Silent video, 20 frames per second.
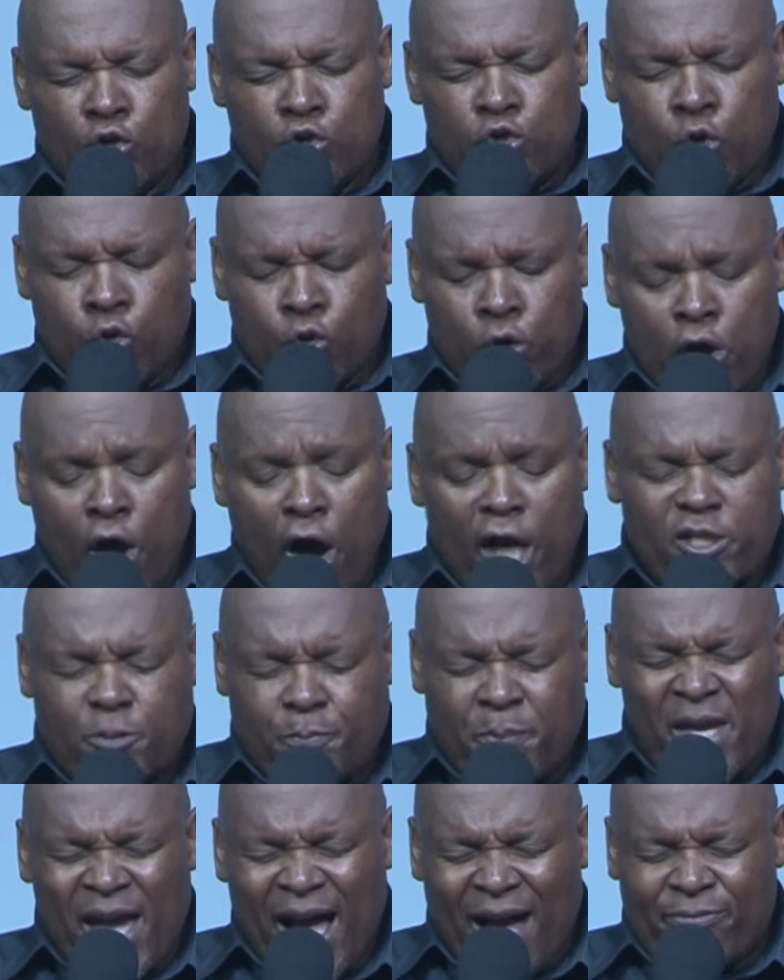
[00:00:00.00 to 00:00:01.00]
do
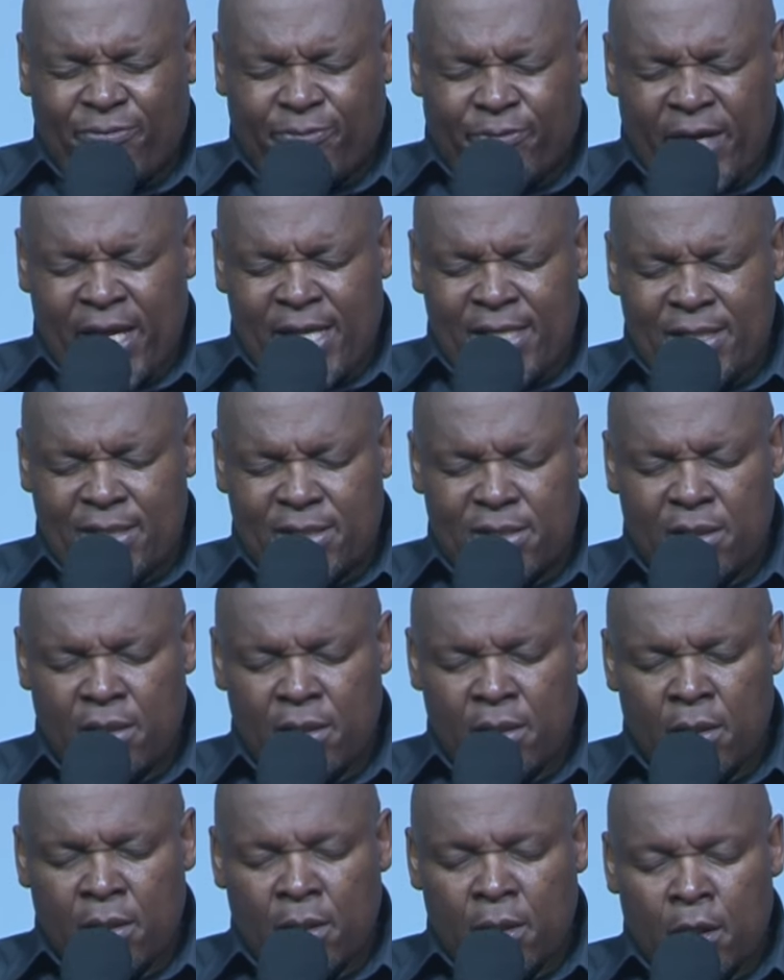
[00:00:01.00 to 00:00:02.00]
not be afraid
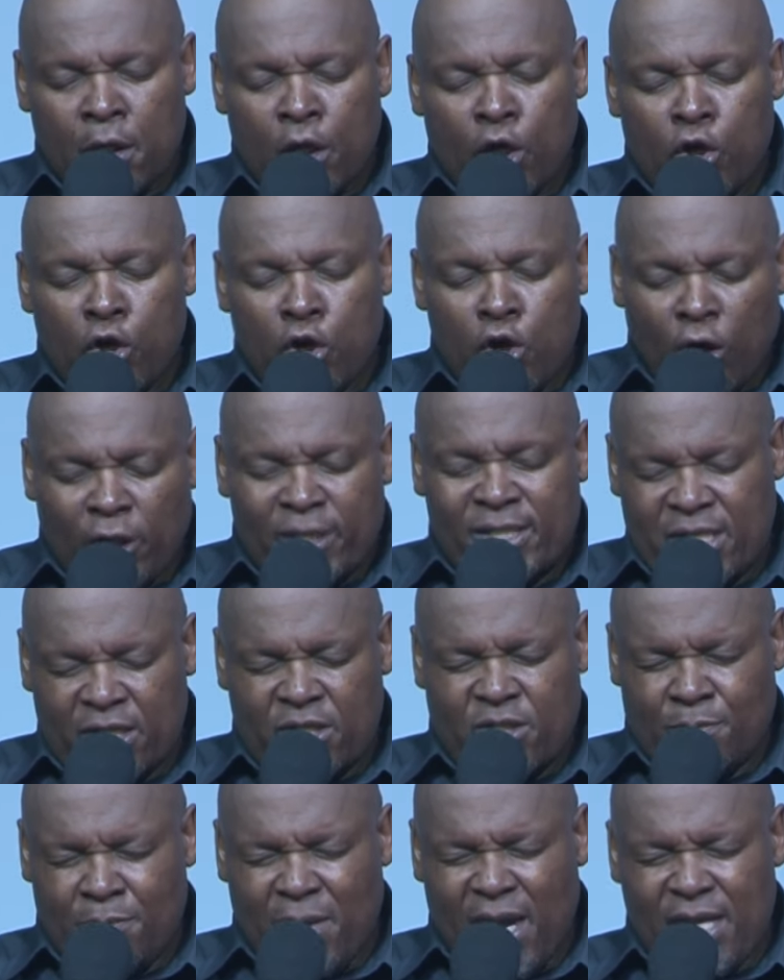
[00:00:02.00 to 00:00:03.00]
not
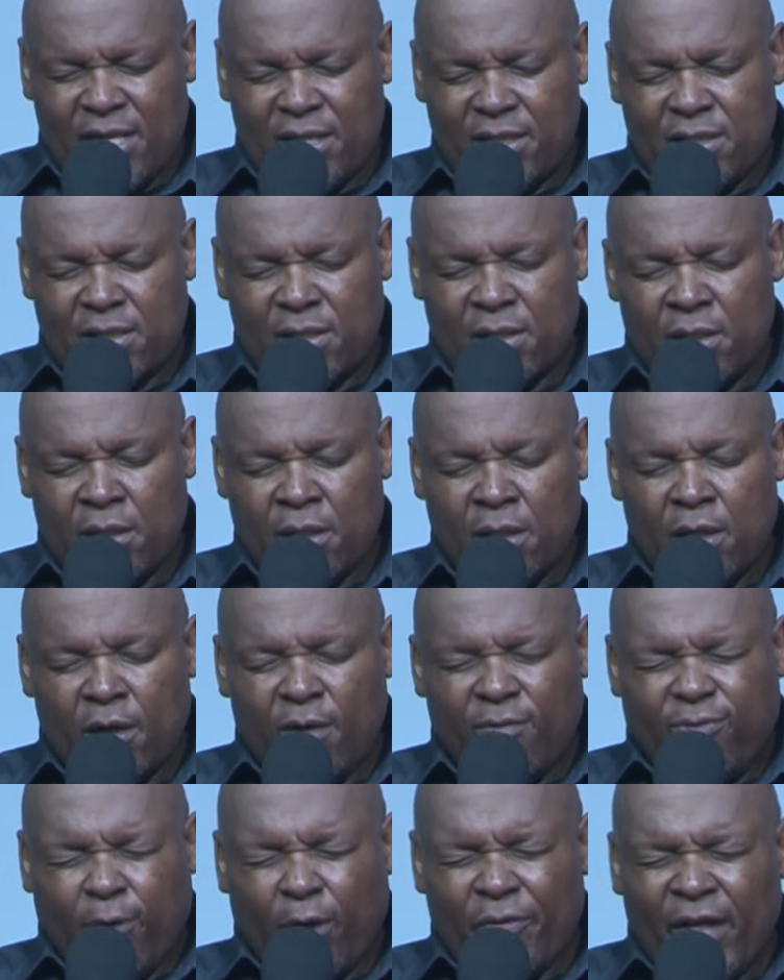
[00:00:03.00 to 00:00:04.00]
dismayed,
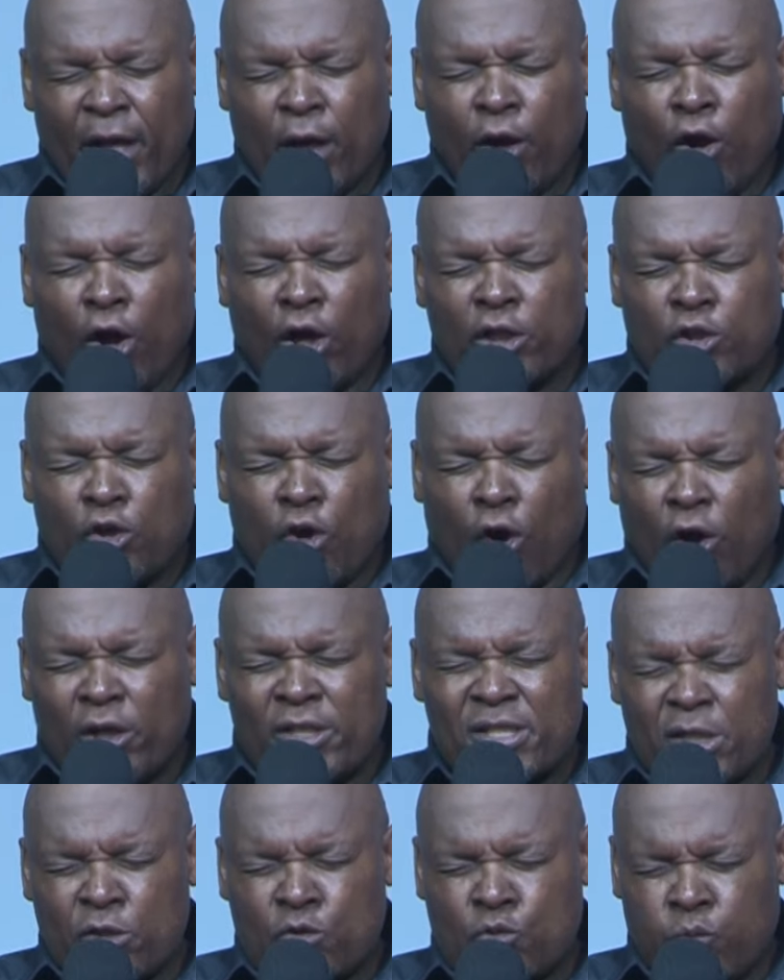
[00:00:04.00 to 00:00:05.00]
for the Lord
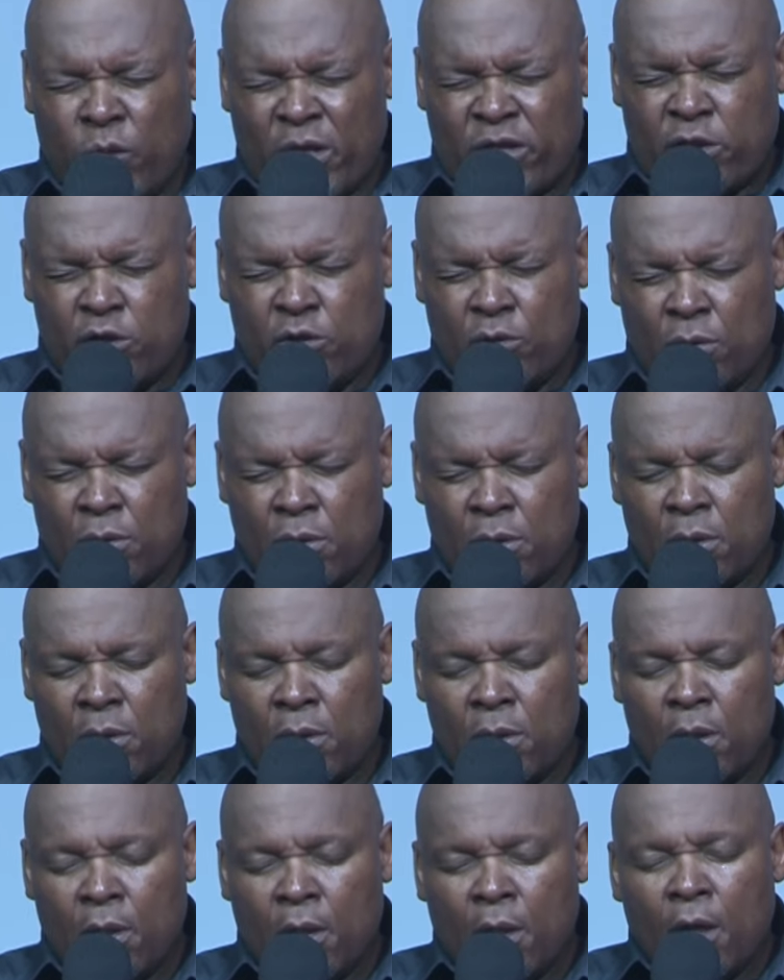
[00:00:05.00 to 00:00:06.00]
God is with you.
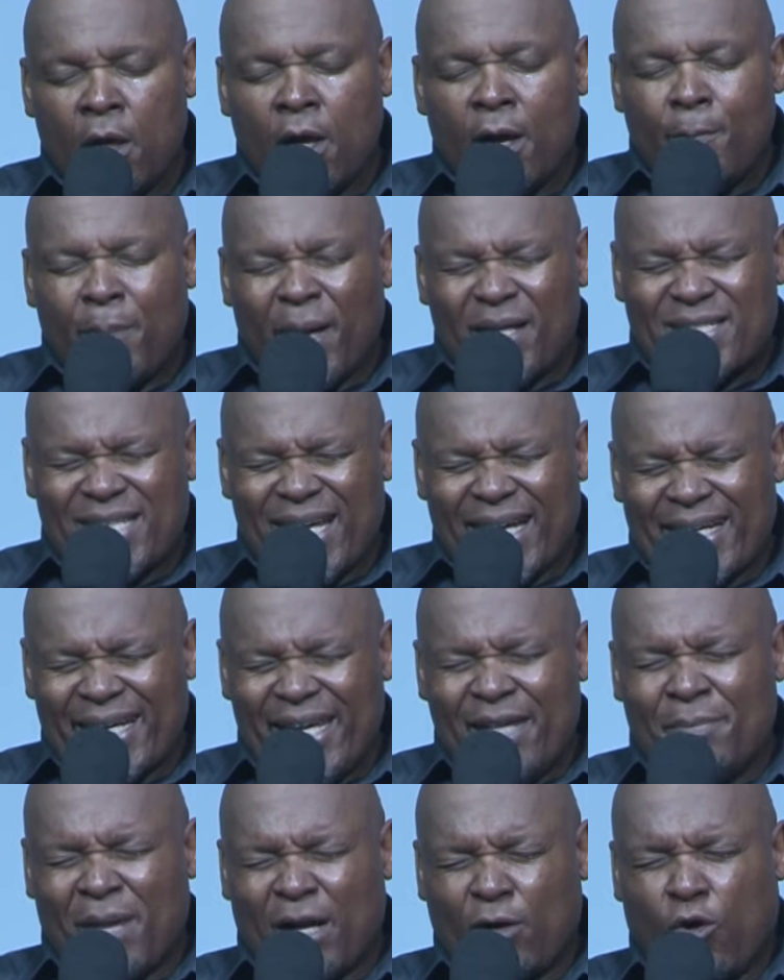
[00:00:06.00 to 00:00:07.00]
Pastor
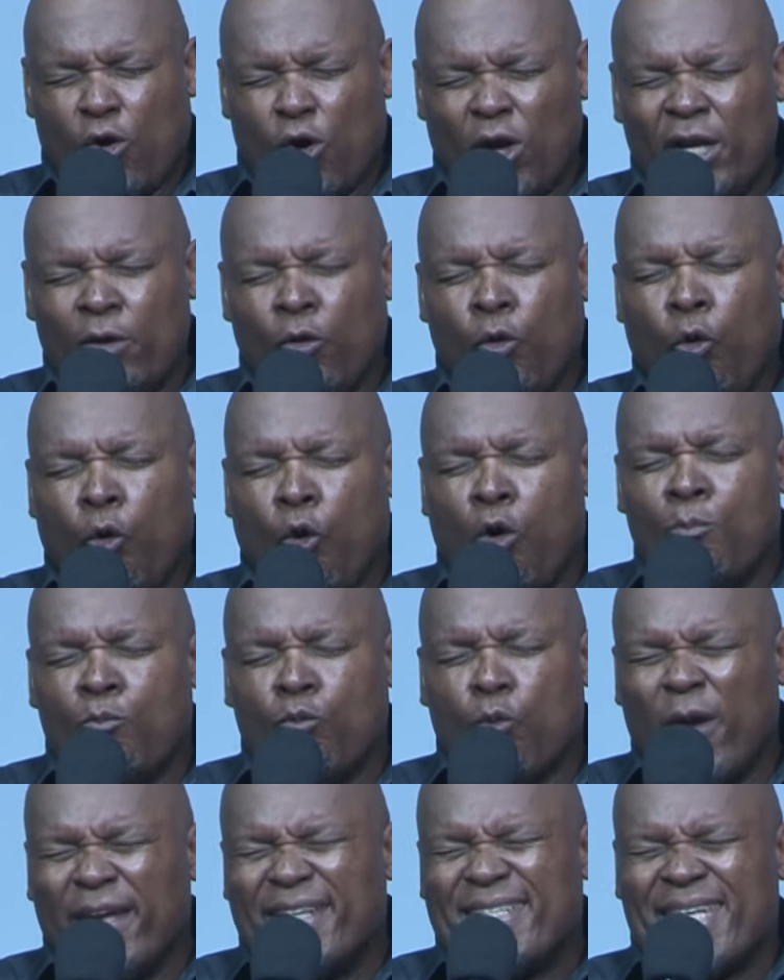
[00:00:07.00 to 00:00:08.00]
Ray McCauley,
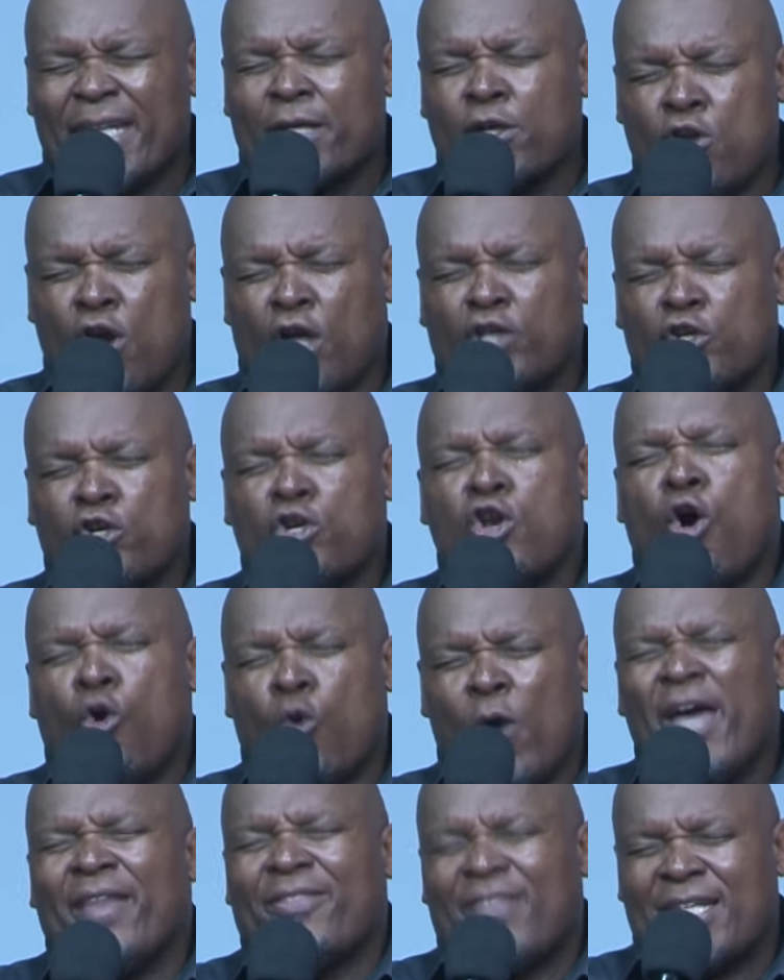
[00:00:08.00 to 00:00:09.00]
whom we did not
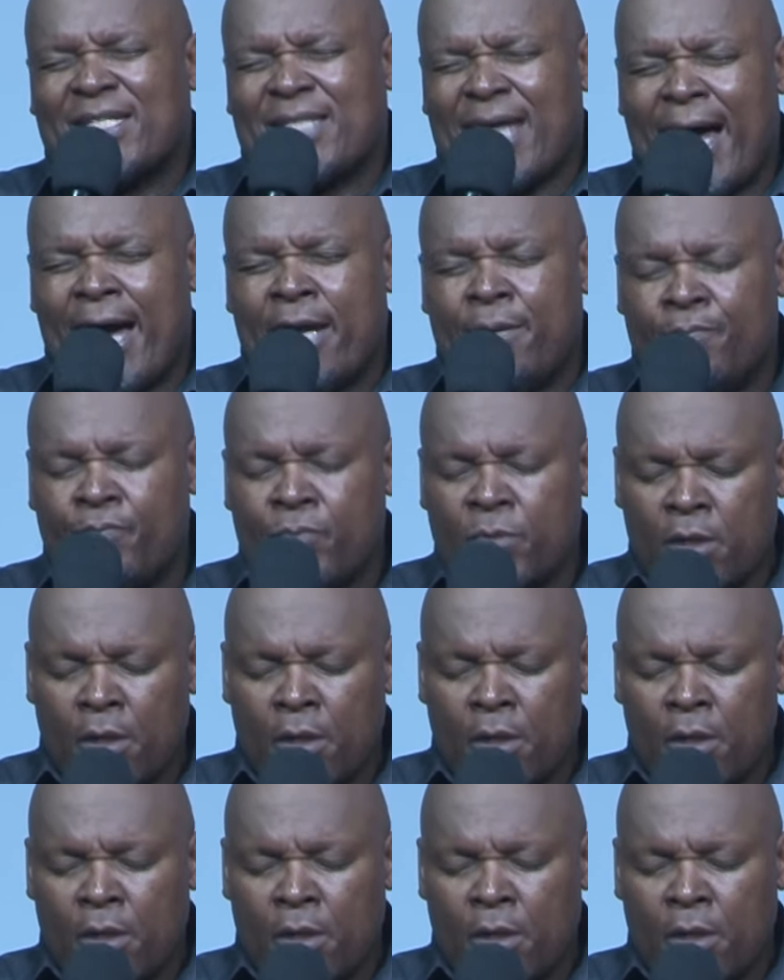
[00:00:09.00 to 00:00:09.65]
know at the time,